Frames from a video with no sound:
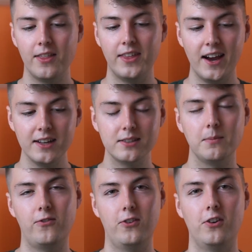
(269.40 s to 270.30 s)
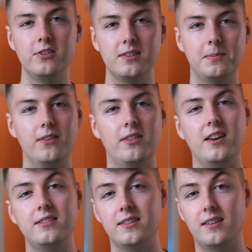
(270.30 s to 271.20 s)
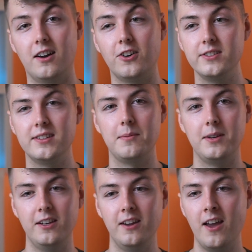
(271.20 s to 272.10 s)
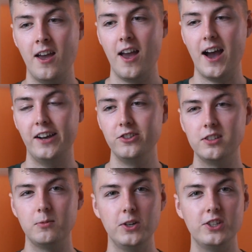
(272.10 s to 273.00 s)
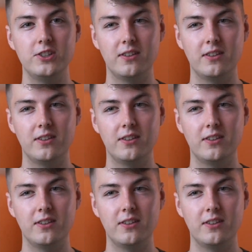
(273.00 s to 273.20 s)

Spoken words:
there are some flaws about the A6000. I mean, I just wish